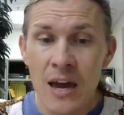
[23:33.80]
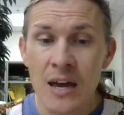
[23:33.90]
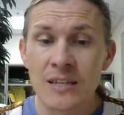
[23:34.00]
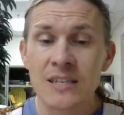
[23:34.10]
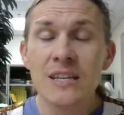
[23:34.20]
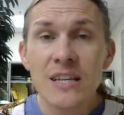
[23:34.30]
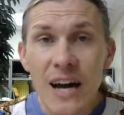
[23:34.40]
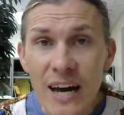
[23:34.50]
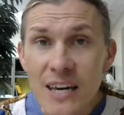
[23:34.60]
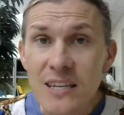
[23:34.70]
It's
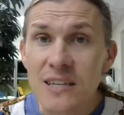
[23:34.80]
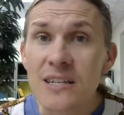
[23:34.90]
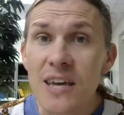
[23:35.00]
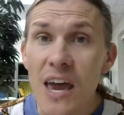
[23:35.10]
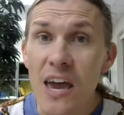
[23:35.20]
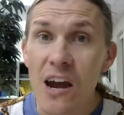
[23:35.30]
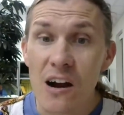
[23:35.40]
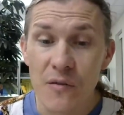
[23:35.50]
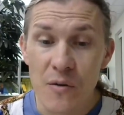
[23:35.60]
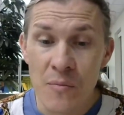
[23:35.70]
nice to take
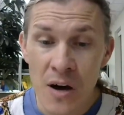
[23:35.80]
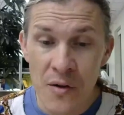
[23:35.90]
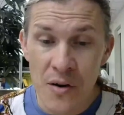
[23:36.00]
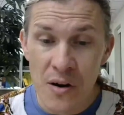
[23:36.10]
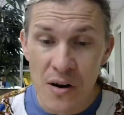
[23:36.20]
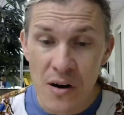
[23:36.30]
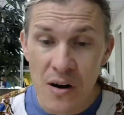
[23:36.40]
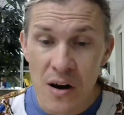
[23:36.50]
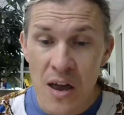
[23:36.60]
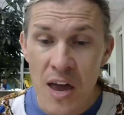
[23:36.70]
care of your mother
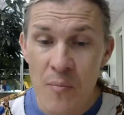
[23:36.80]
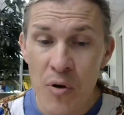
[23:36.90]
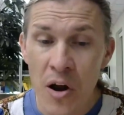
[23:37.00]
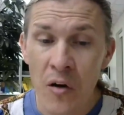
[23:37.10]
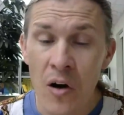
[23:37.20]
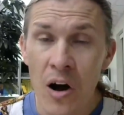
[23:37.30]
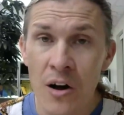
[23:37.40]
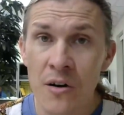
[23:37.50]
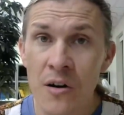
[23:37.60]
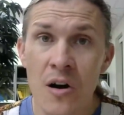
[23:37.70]
and bring her
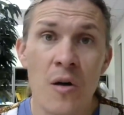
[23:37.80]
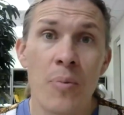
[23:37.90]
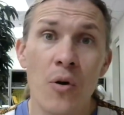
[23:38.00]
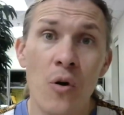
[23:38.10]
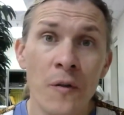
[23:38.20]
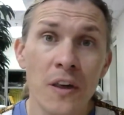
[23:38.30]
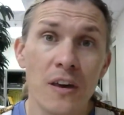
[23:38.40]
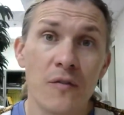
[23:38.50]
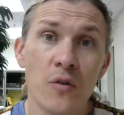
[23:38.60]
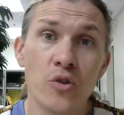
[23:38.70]
honor, but
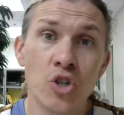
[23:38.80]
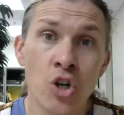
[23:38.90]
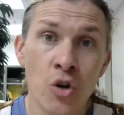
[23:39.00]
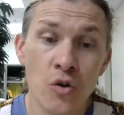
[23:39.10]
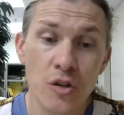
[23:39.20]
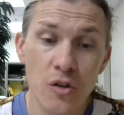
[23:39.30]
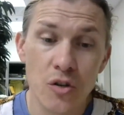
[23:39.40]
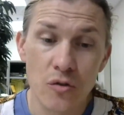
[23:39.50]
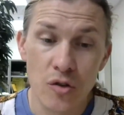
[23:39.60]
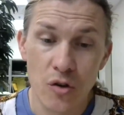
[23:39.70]
only if you choose to
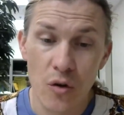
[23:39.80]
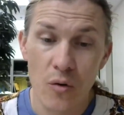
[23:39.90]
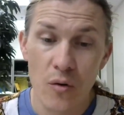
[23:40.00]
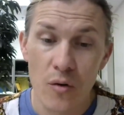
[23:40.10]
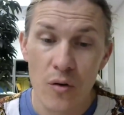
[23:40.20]
do so.